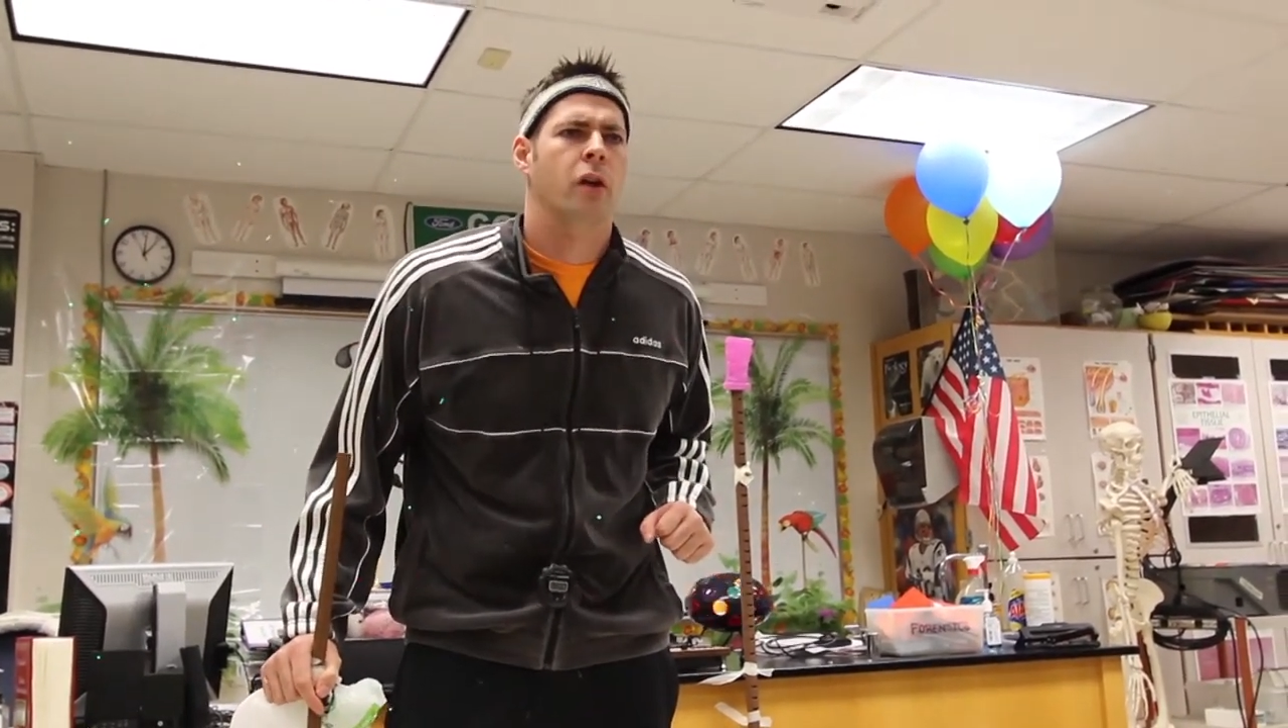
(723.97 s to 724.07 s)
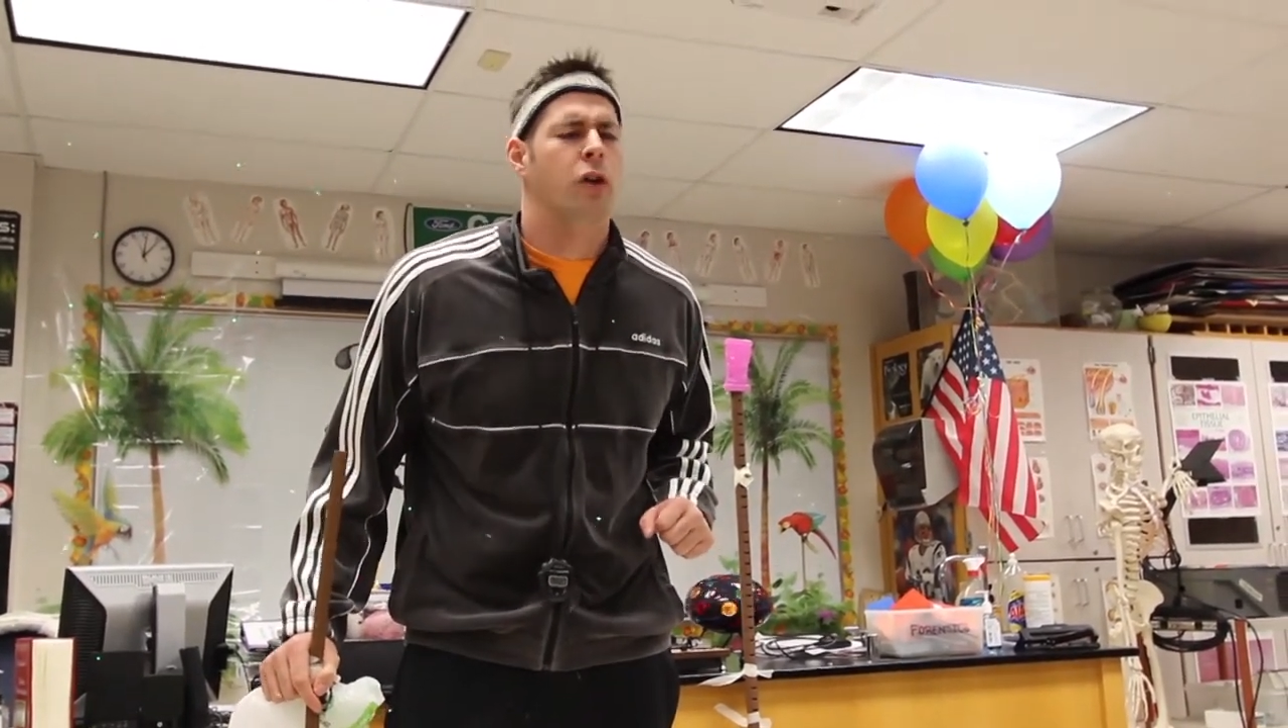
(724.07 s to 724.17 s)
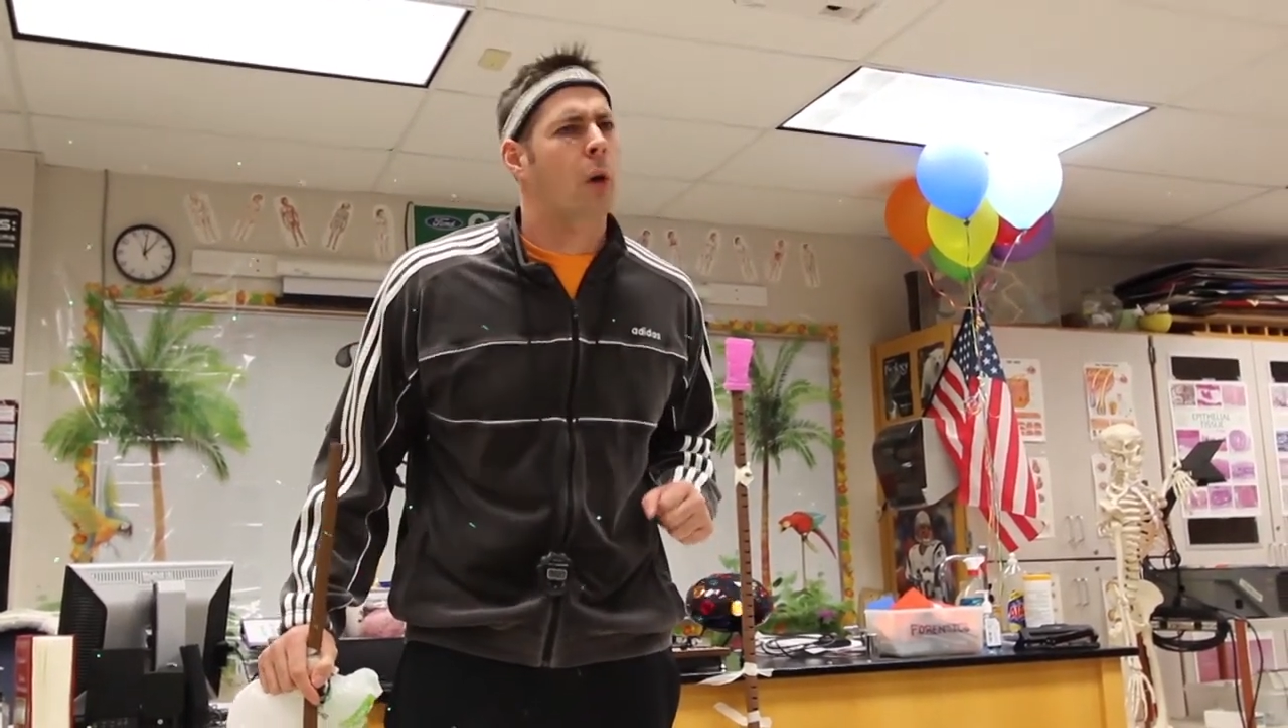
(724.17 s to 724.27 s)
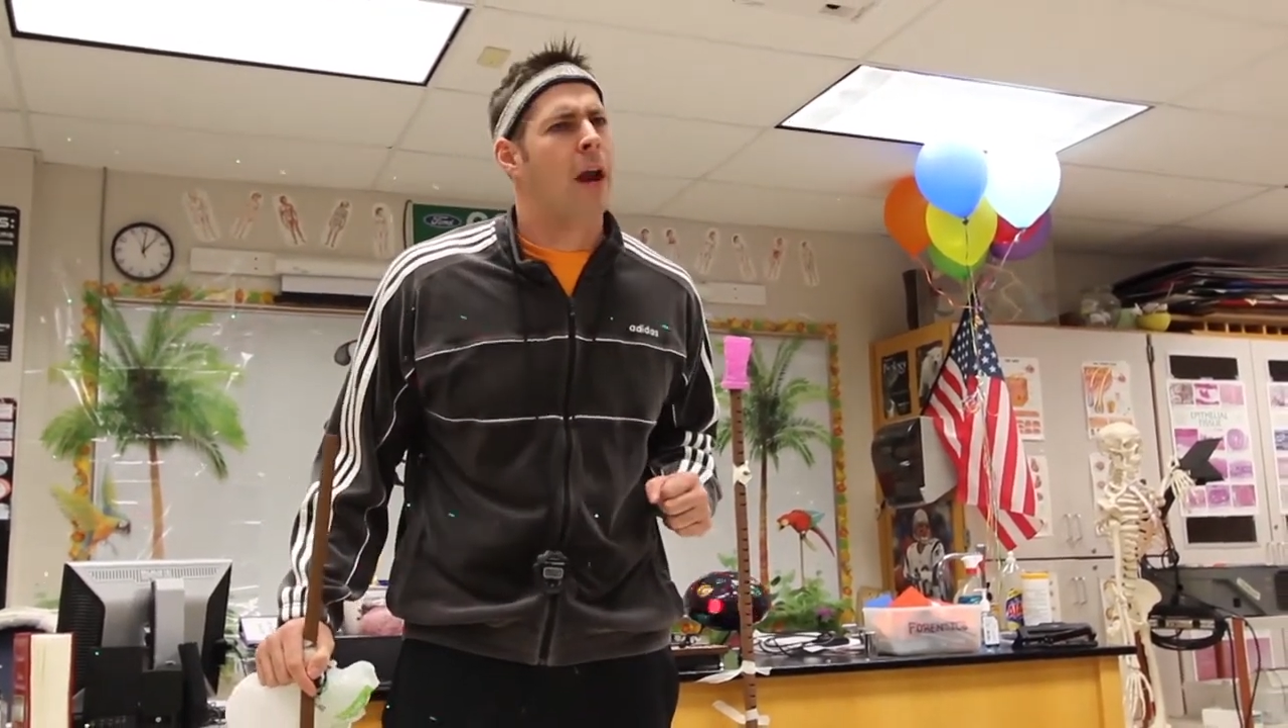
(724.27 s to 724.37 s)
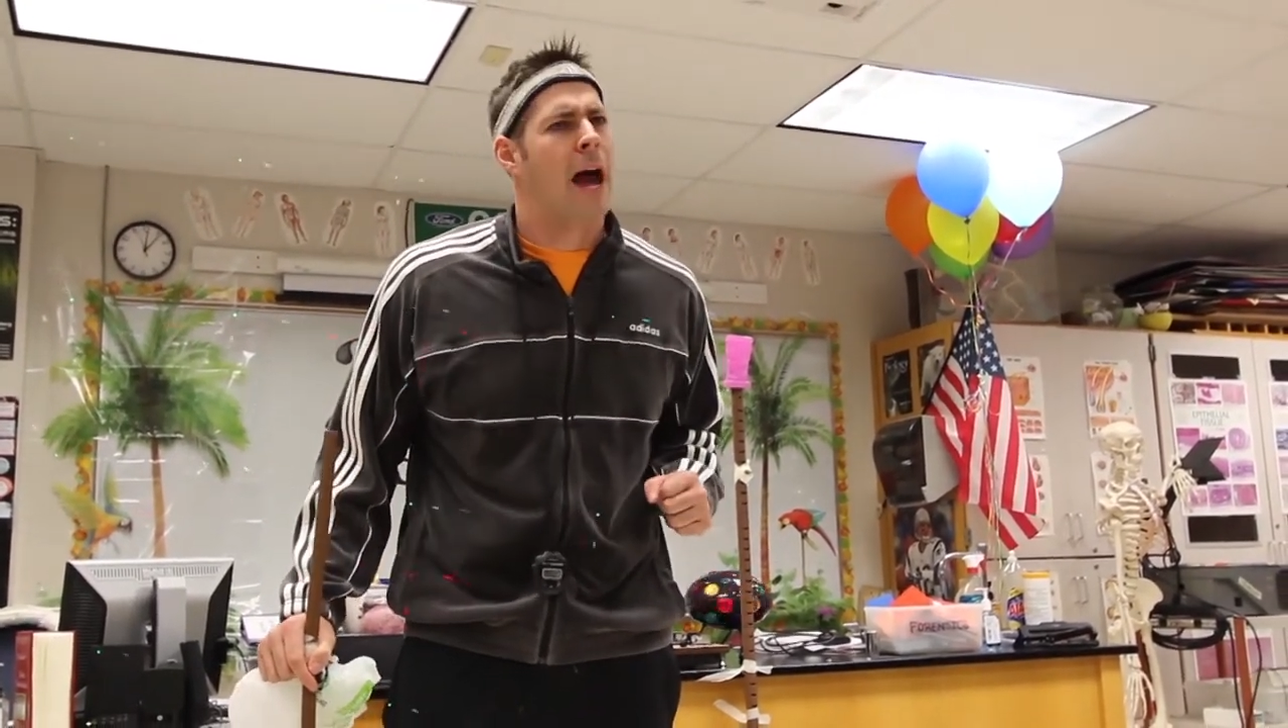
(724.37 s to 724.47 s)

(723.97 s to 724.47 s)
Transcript: You know what